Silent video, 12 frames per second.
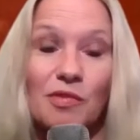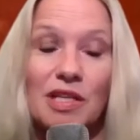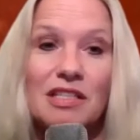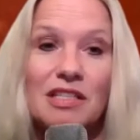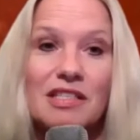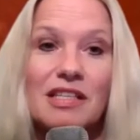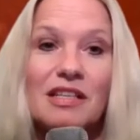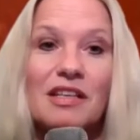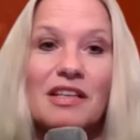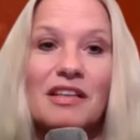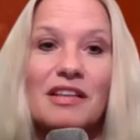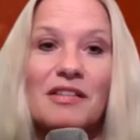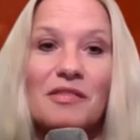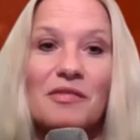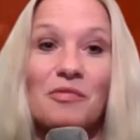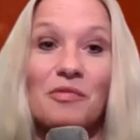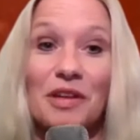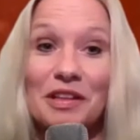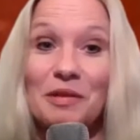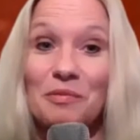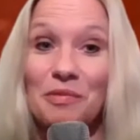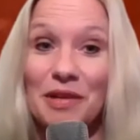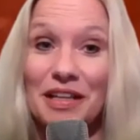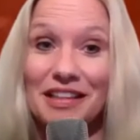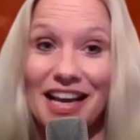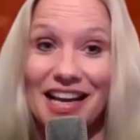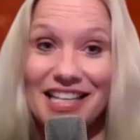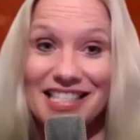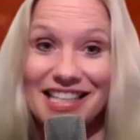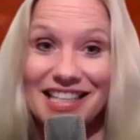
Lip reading: We just didn't really realize